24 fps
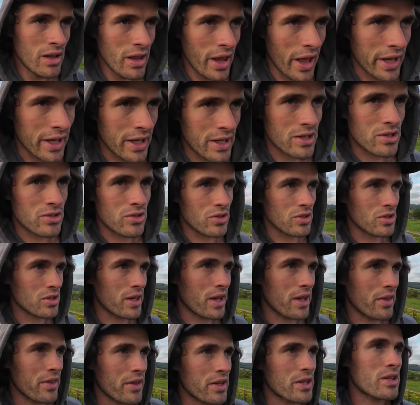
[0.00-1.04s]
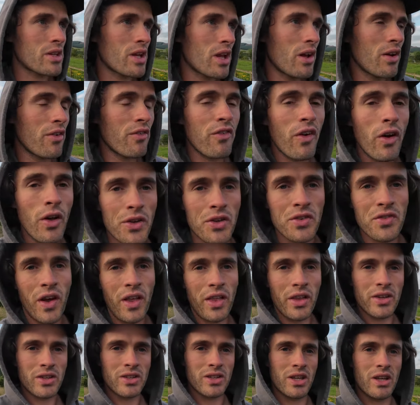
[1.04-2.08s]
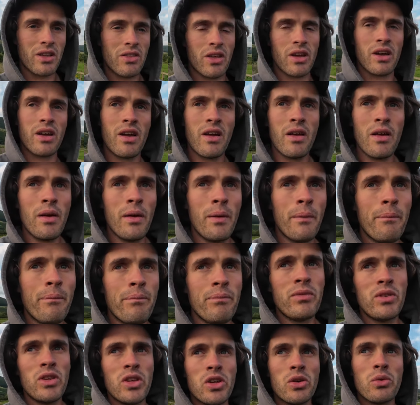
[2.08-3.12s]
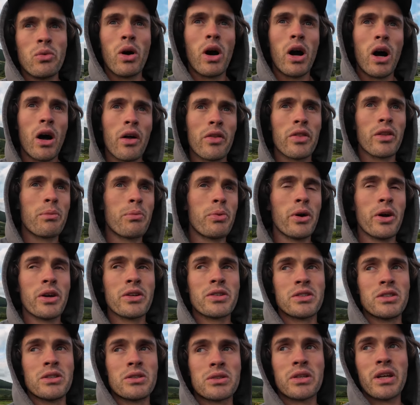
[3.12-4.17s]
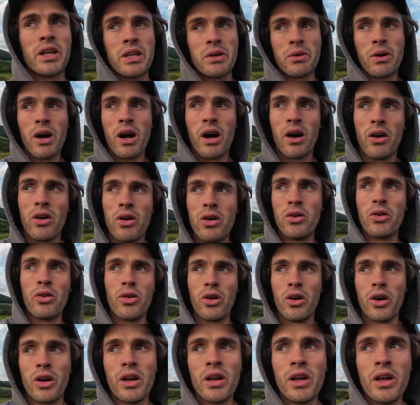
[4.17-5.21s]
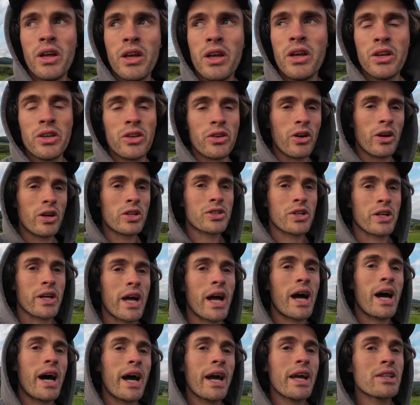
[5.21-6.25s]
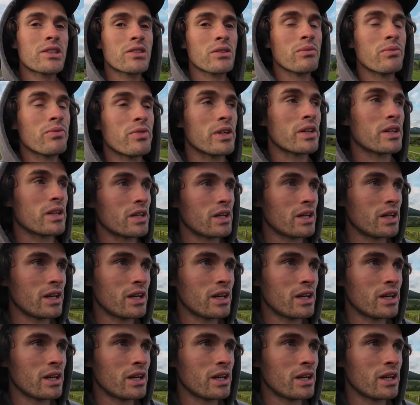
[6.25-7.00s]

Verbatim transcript: Like, it's just like this false fallacy that you aren't the person you say you are, or you're trying to hide something.